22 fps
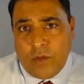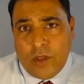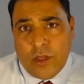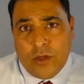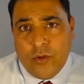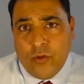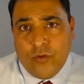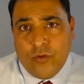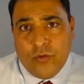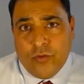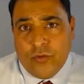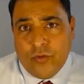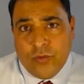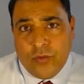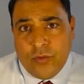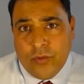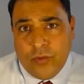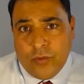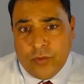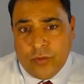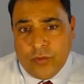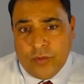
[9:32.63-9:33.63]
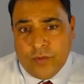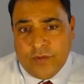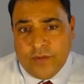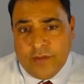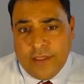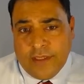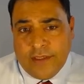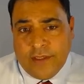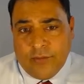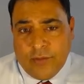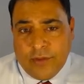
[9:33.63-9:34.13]
nutraceuticals
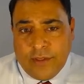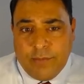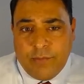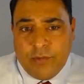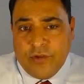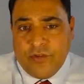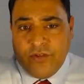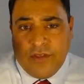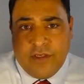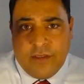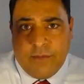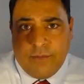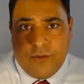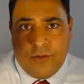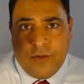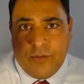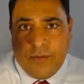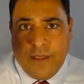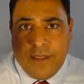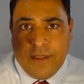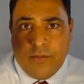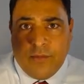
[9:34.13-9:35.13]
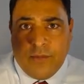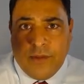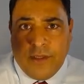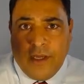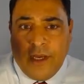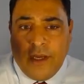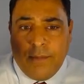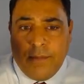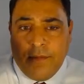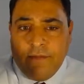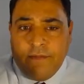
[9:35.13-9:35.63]
that can really push that M2 pathway
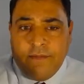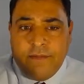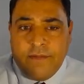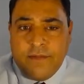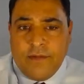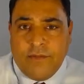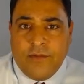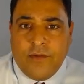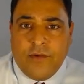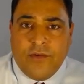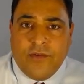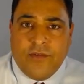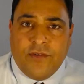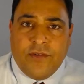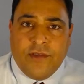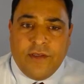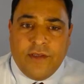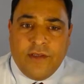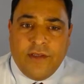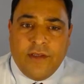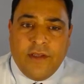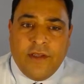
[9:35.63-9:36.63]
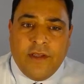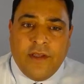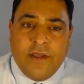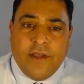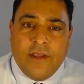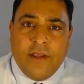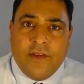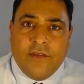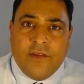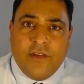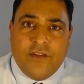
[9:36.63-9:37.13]
up if there's
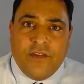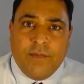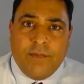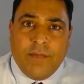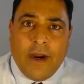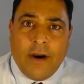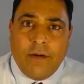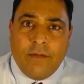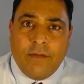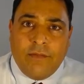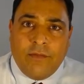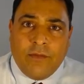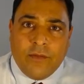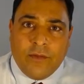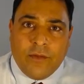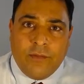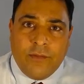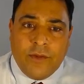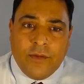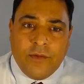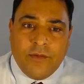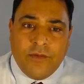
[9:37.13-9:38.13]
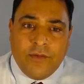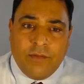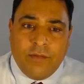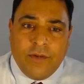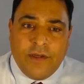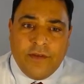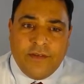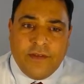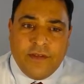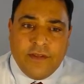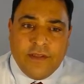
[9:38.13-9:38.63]
such a powerful
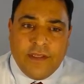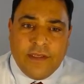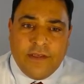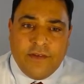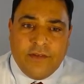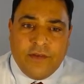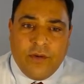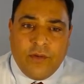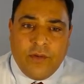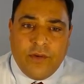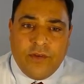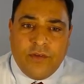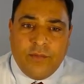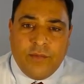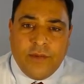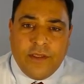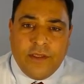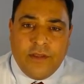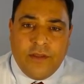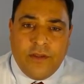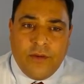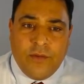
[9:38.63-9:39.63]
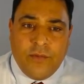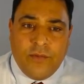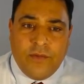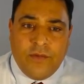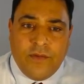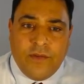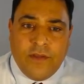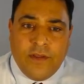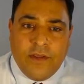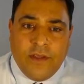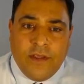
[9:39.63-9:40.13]
immunosuppressant like steroids being
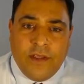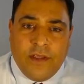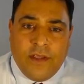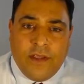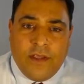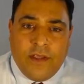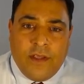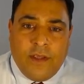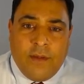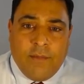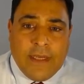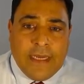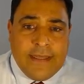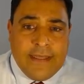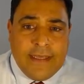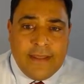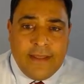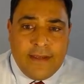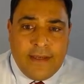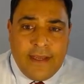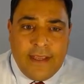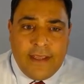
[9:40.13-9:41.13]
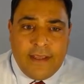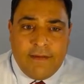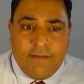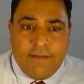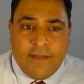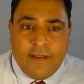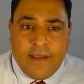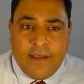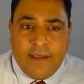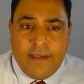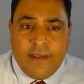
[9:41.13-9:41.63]
used. But at the end of the day,
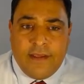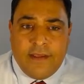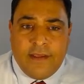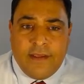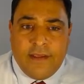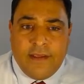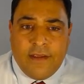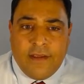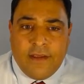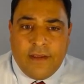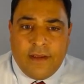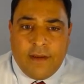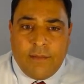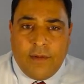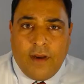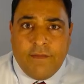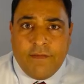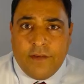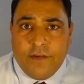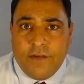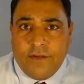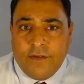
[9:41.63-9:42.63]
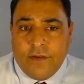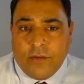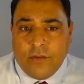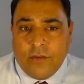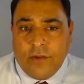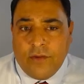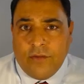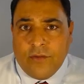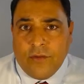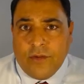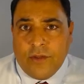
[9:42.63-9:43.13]
if they come off the
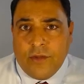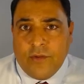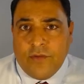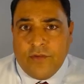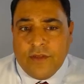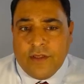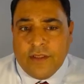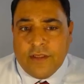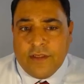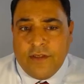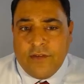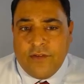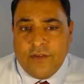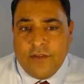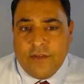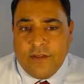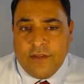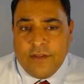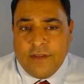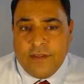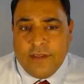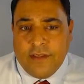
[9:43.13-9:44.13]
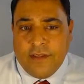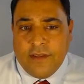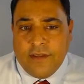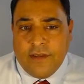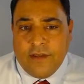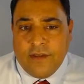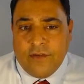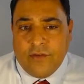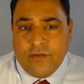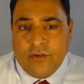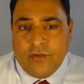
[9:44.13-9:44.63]
steroids, or you as a clinician can
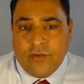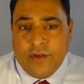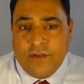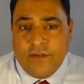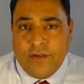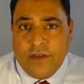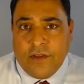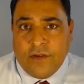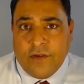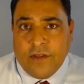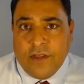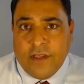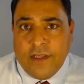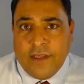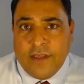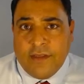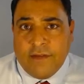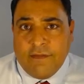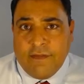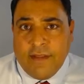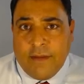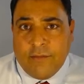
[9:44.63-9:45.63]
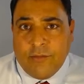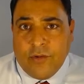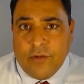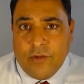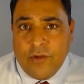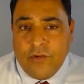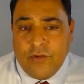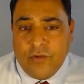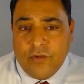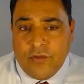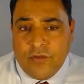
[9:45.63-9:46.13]
address the underlying
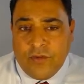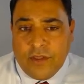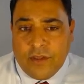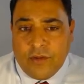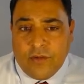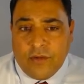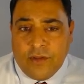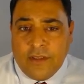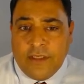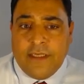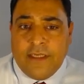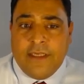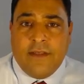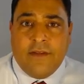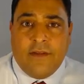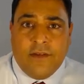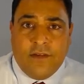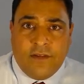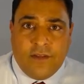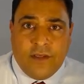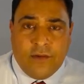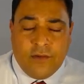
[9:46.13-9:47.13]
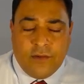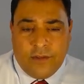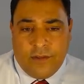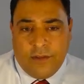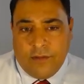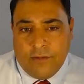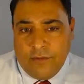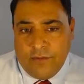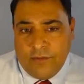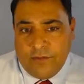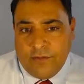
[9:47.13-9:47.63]
inflammatory issues that are leading to steroid
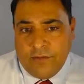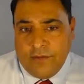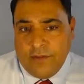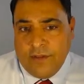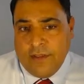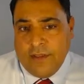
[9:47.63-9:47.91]
use,